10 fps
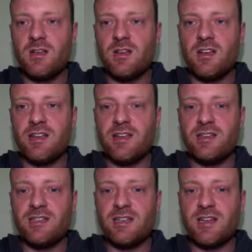
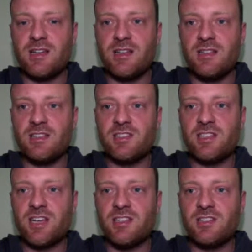And uh, let's
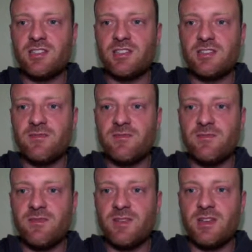change its
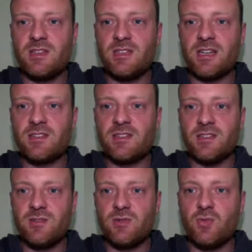text
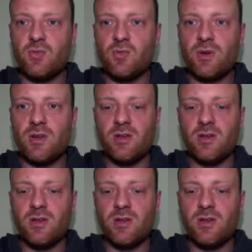to